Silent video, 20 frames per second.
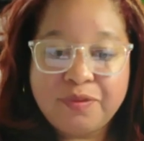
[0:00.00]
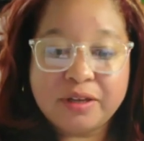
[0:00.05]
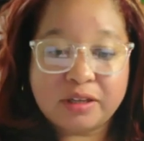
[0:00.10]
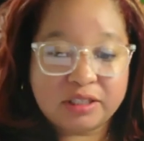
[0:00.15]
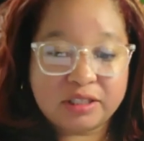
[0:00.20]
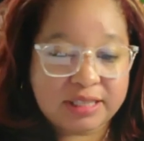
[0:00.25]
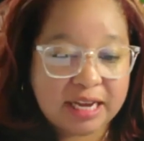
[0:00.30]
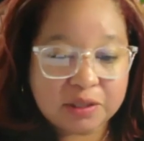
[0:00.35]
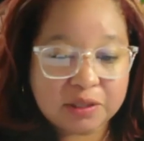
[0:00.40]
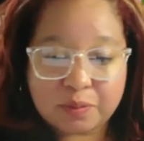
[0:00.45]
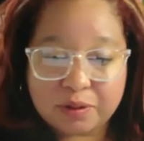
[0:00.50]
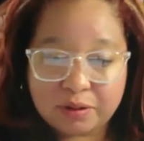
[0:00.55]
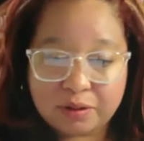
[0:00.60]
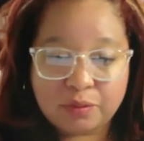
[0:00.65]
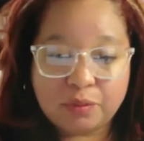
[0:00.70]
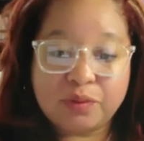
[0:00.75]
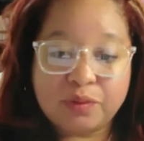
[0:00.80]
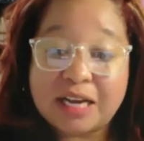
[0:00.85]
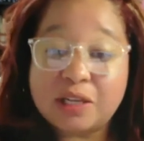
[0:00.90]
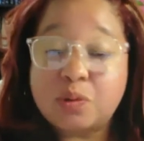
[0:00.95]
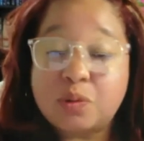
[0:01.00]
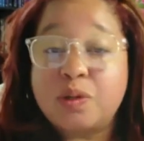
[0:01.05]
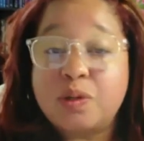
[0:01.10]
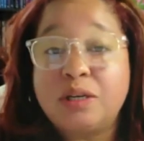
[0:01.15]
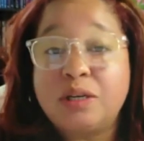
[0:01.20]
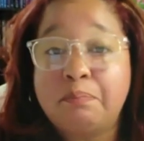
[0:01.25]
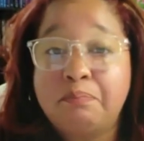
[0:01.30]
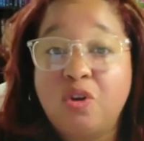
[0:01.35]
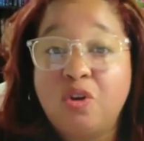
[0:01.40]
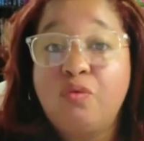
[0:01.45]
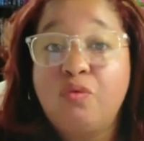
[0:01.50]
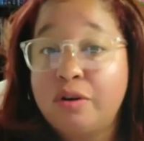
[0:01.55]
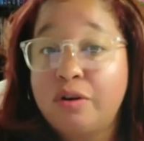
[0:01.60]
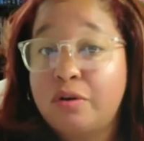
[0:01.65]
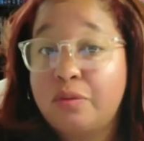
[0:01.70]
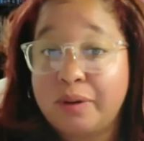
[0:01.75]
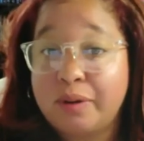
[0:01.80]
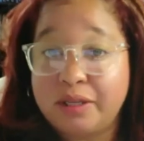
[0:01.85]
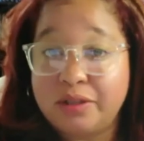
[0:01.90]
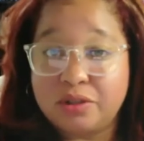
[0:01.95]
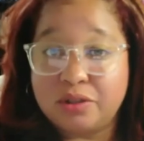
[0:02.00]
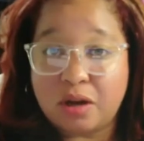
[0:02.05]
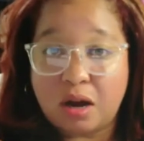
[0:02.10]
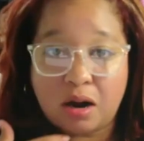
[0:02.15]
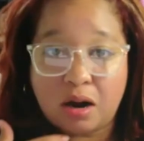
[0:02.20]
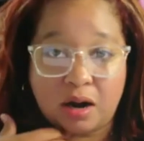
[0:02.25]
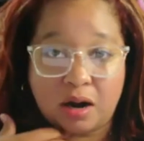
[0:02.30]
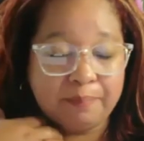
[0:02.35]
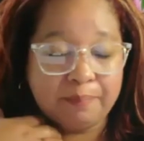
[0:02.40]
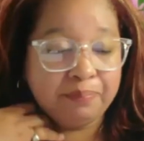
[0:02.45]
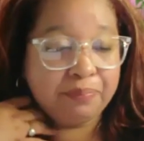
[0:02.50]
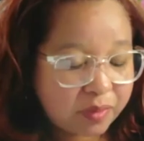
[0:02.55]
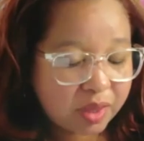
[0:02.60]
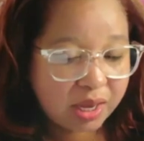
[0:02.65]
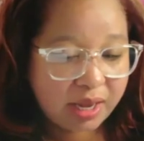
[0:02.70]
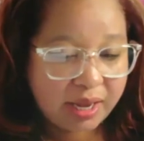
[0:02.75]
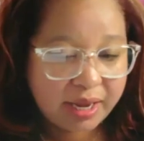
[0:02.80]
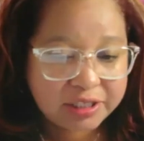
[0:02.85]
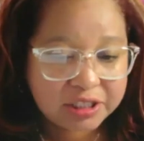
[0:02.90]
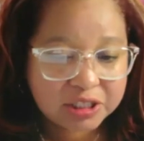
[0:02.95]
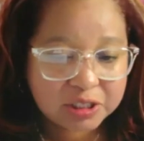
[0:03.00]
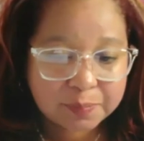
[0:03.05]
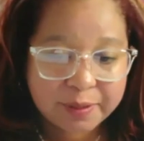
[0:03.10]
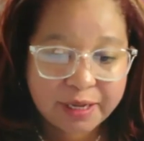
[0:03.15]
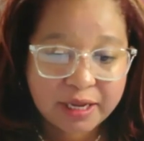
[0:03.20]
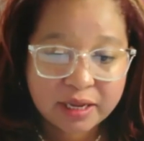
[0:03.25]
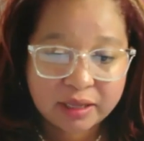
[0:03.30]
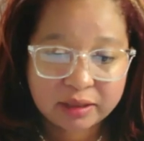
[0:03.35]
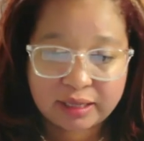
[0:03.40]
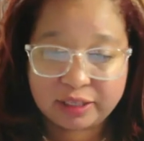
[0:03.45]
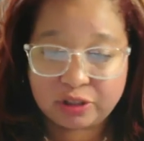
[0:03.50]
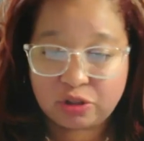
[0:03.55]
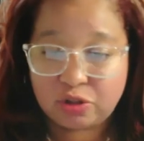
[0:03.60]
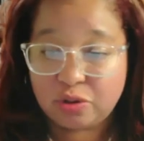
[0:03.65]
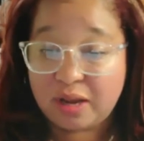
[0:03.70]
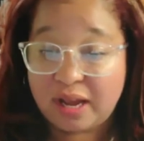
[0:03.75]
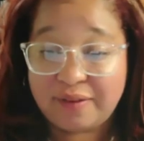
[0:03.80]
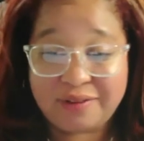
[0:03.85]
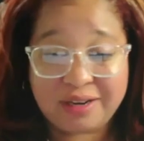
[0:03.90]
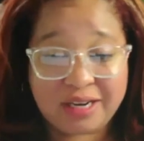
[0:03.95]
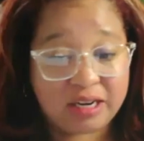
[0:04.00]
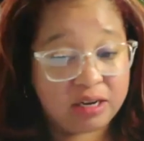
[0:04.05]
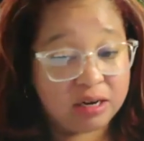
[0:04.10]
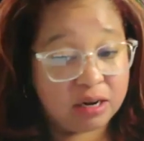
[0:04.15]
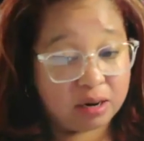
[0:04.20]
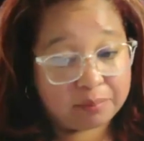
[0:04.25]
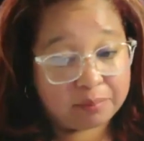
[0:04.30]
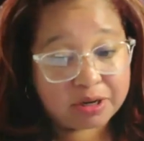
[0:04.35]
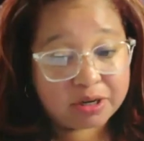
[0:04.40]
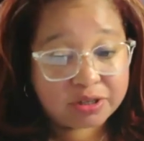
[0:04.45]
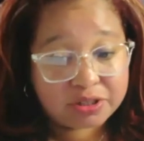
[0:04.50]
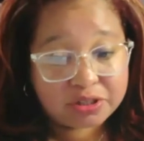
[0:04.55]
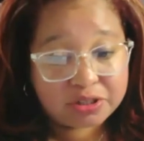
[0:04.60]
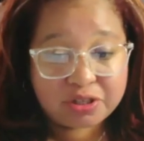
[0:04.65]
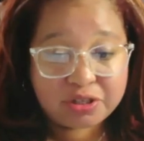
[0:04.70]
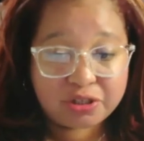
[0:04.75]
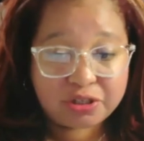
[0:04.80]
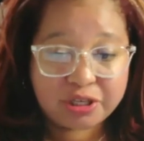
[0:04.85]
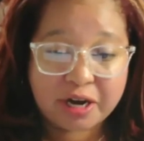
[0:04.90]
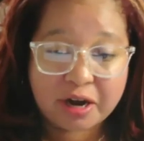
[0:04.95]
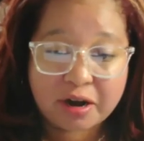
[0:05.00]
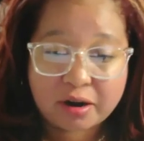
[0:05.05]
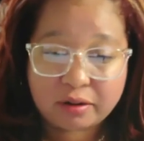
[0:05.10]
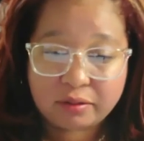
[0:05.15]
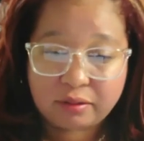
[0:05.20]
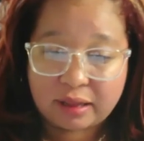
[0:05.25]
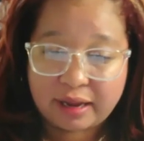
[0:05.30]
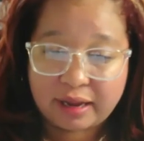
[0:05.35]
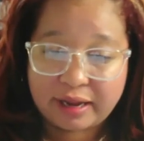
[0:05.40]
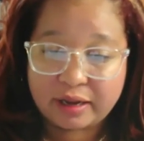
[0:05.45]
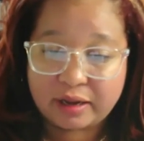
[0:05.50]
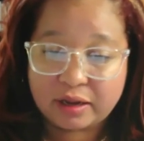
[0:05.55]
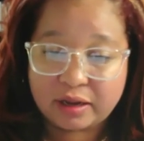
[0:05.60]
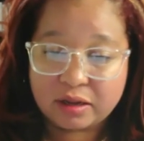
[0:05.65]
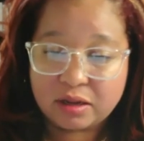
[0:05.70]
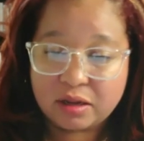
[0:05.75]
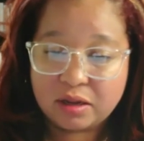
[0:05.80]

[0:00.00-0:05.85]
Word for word: Cuz that's where that's what the real wins are. And speaking like do you have any numbers to share like